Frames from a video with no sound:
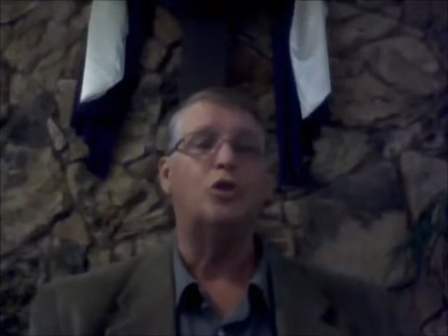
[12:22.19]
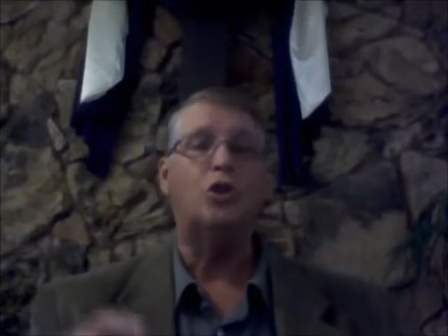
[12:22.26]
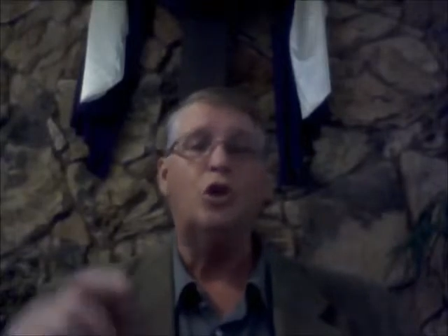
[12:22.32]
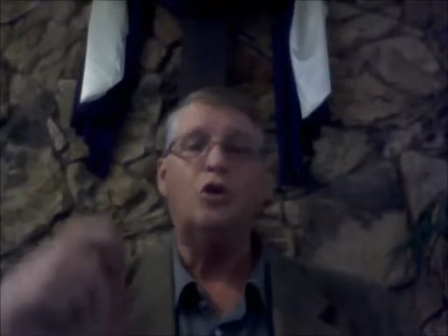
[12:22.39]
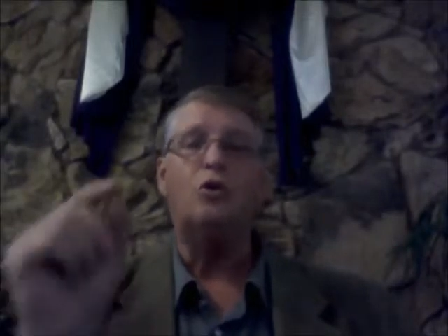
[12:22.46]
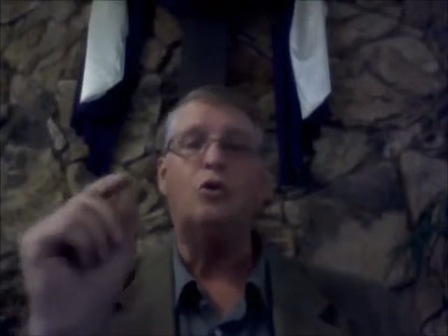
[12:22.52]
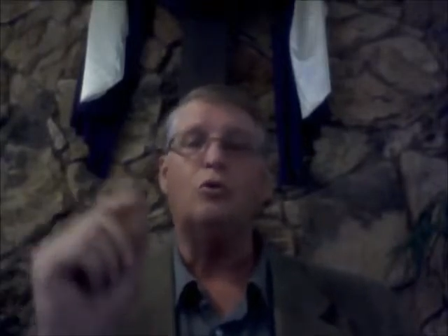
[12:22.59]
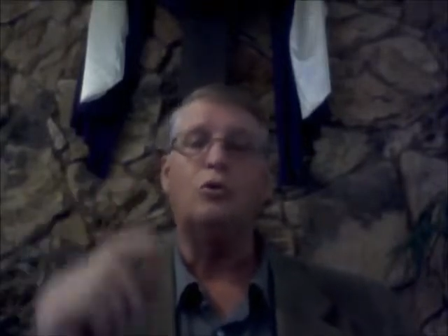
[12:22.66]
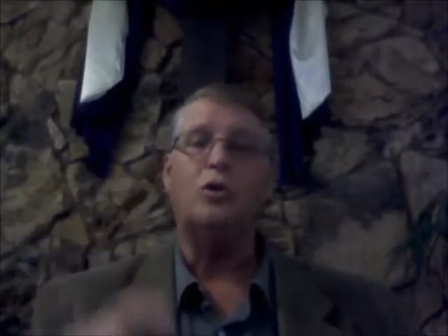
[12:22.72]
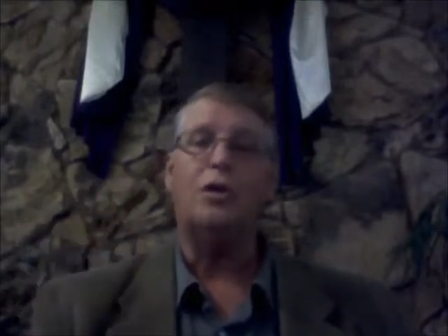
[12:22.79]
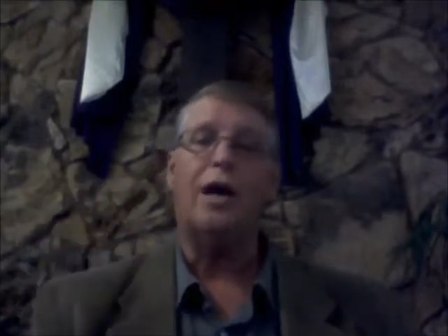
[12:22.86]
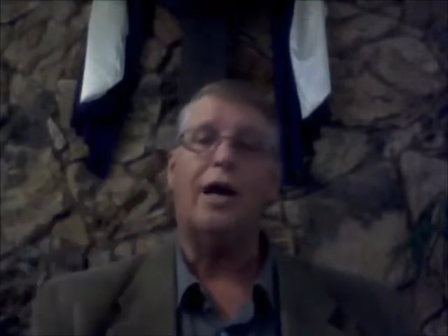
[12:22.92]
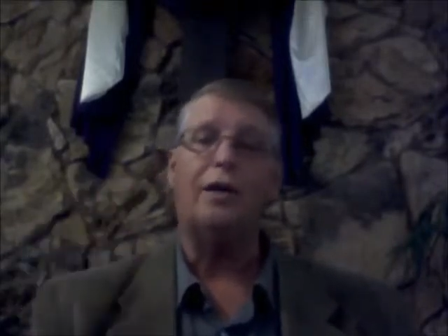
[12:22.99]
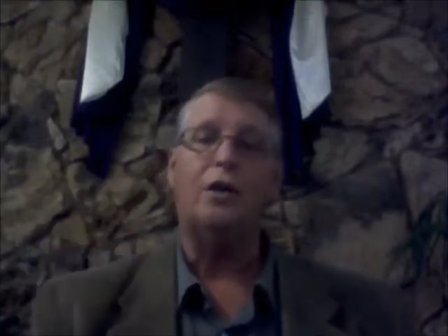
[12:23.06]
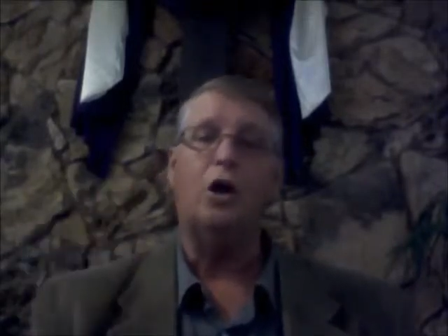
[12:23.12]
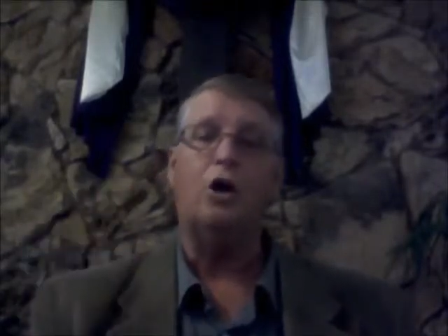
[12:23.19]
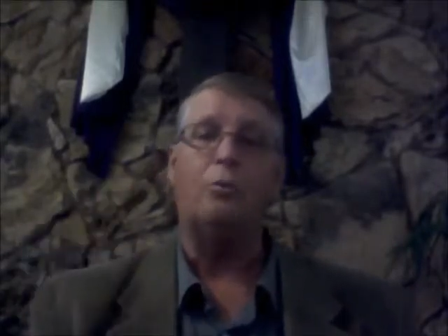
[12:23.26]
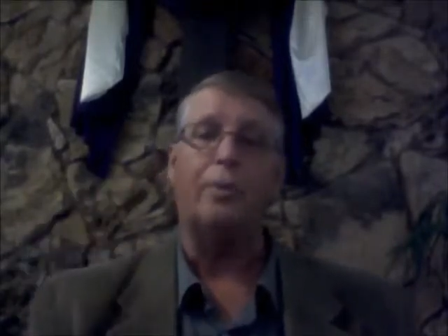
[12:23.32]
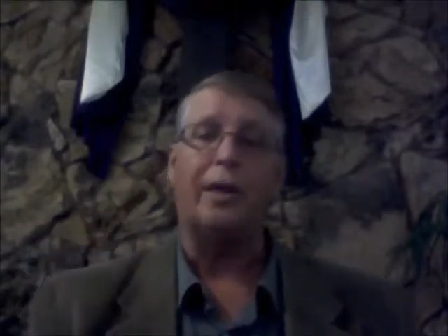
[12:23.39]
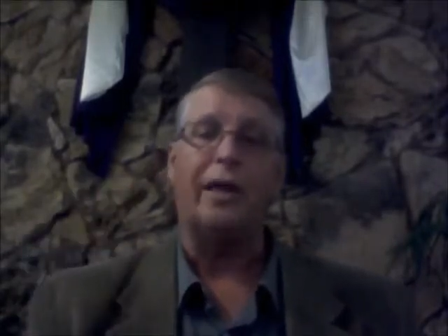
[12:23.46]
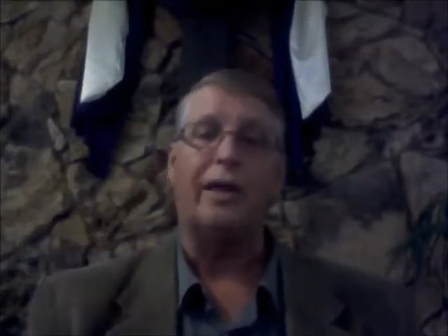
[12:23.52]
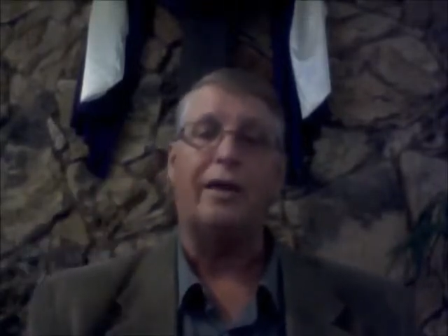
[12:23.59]
You do not know
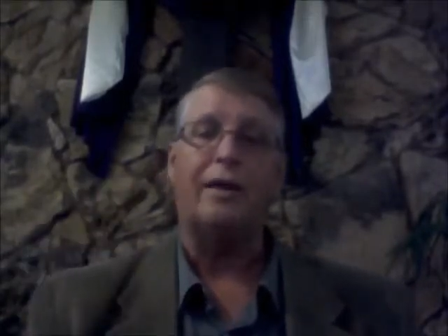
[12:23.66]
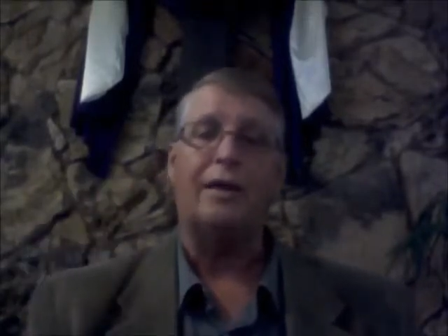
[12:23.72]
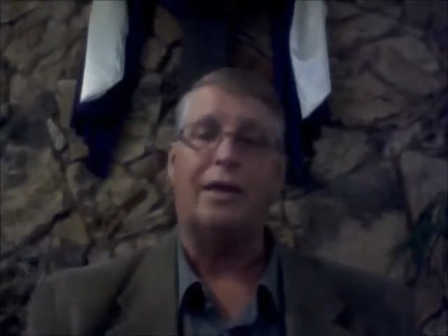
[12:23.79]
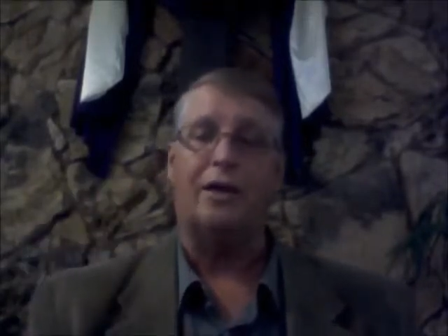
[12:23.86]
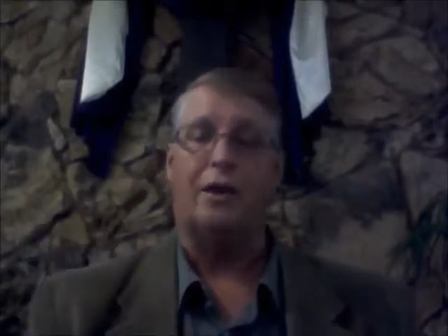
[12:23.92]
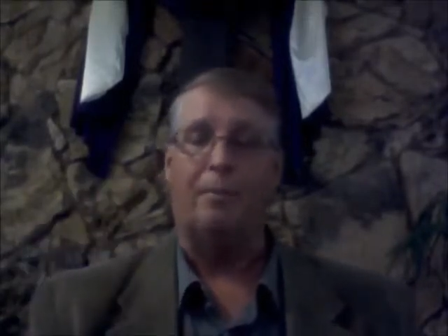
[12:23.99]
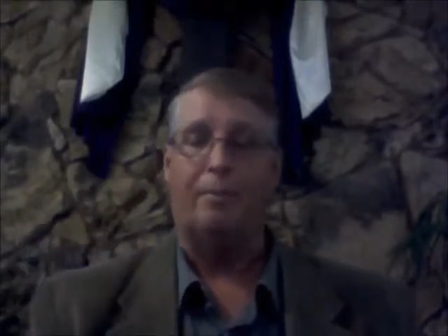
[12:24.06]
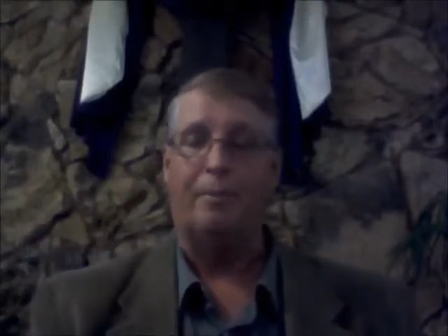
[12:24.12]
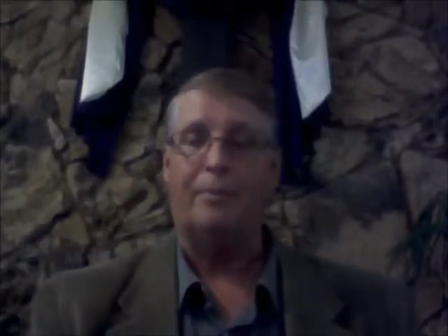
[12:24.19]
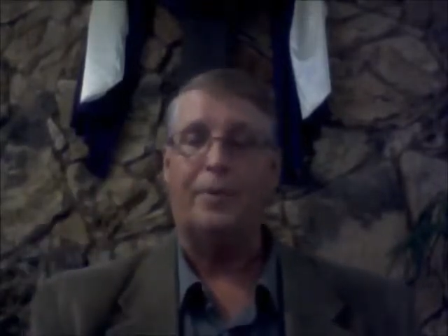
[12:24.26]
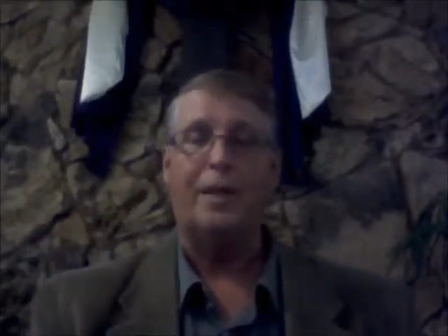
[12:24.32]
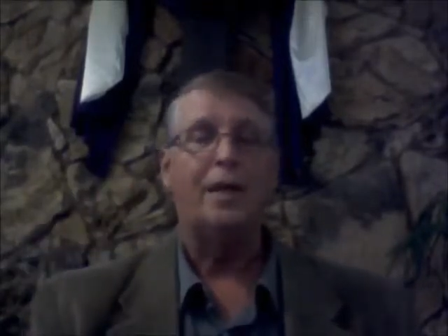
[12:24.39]
me, him,